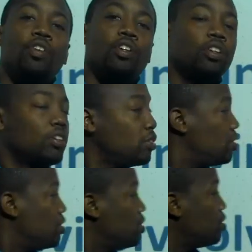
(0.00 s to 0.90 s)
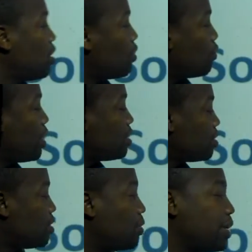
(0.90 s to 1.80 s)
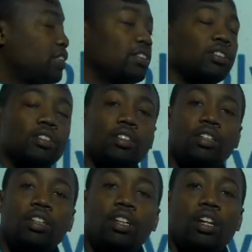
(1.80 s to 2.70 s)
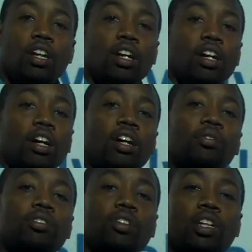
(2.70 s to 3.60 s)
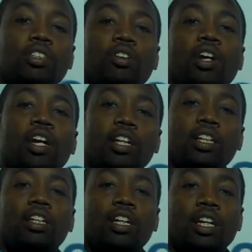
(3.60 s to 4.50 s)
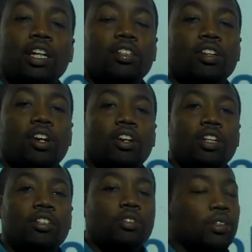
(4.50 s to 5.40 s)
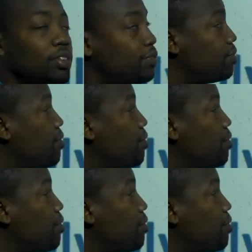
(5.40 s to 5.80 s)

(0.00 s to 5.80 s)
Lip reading: over solving rational equations. So let's go ahead and get started into it.